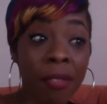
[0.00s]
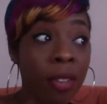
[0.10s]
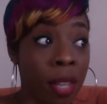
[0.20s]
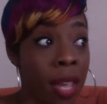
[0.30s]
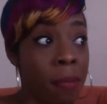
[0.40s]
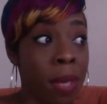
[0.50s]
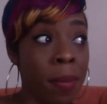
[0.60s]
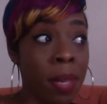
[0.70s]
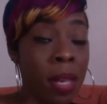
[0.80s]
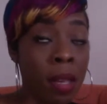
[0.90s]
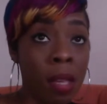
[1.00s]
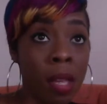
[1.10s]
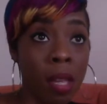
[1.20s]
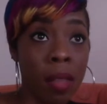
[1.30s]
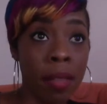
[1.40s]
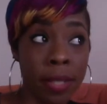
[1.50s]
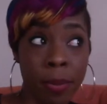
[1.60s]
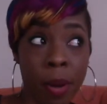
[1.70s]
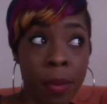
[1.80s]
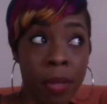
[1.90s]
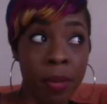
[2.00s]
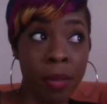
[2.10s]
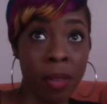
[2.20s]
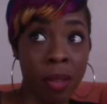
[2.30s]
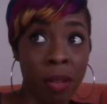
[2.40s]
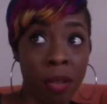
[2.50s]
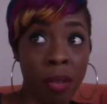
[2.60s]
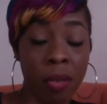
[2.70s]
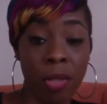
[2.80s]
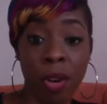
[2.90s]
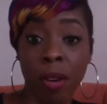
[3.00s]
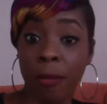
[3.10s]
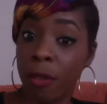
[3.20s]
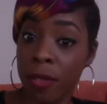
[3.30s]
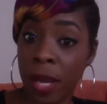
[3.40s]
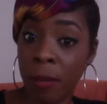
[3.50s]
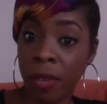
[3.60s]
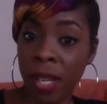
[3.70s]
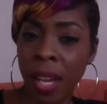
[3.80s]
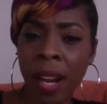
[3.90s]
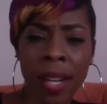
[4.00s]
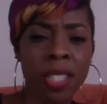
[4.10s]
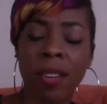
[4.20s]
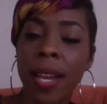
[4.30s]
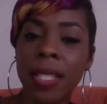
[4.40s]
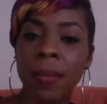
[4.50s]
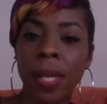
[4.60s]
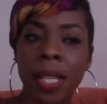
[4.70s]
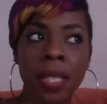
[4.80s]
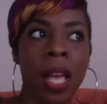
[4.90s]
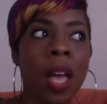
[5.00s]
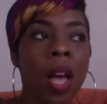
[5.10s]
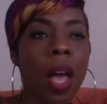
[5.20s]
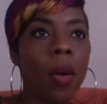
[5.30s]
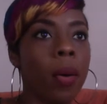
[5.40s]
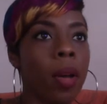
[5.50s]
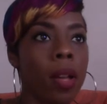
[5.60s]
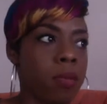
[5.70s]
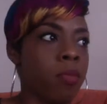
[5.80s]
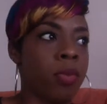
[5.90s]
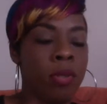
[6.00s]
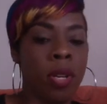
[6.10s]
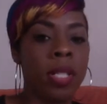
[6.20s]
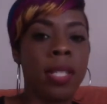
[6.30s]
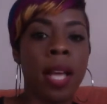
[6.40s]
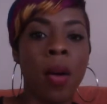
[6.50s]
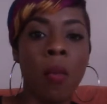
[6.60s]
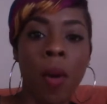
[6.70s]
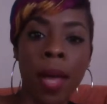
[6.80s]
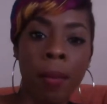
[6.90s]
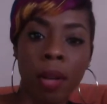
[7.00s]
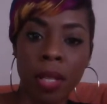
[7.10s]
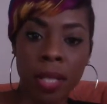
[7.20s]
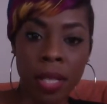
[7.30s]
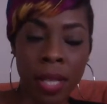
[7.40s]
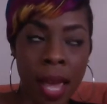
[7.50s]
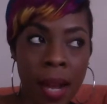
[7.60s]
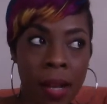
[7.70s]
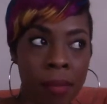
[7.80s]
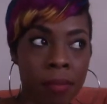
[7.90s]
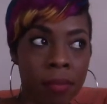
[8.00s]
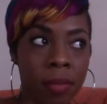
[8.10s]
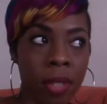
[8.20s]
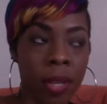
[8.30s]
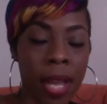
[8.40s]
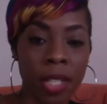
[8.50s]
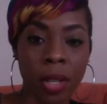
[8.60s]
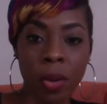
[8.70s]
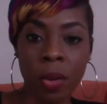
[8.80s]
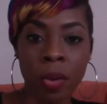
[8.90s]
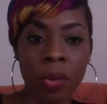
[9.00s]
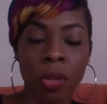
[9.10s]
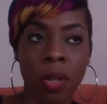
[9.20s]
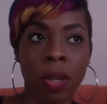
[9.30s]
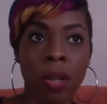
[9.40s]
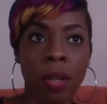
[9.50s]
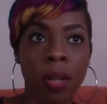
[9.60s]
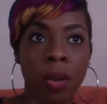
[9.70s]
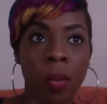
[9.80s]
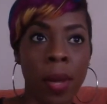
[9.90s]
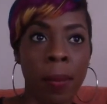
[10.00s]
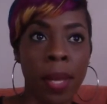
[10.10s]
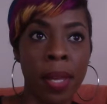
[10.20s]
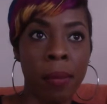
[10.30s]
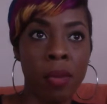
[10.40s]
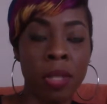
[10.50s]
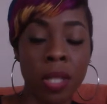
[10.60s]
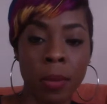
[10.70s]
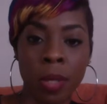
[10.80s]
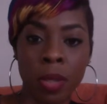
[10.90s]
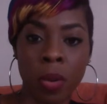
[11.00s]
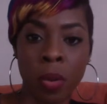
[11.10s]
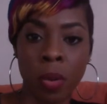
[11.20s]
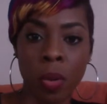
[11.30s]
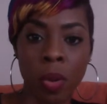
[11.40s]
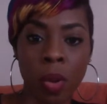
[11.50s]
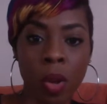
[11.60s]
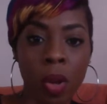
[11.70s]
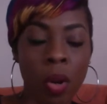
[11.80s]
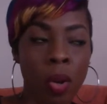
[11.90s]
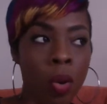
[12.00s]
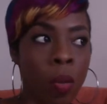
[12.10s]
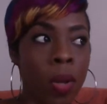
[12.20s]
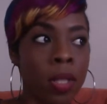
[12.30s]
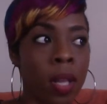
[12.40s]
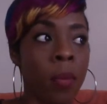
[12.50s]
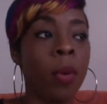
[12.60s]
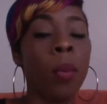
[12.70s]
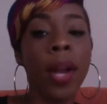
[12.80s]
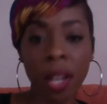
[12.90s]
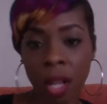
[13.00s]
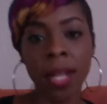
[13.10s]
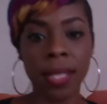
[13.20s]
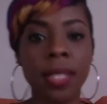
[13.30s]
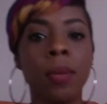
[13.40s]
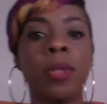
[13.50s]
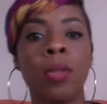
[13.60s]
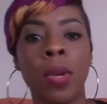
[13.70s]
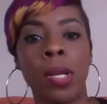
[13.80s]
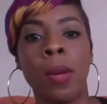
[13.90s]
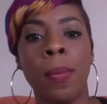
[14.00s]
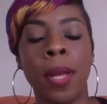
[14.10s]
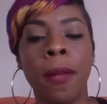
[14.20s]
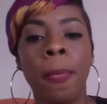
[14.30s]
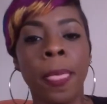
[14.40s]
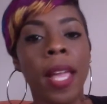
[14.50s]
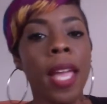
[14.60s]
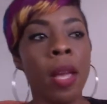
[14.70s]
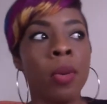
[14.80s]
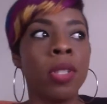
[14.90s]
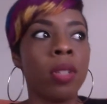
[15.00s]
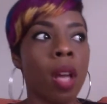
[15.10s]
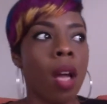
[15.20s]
for like maybe, this is probably the third or fourth time for the year. And it's crazy because I don't understand why I'm constantly getting, you know, catching colds, or, you know, why my immune system is so low or whatnot. We're working on it to see what's going on, but it was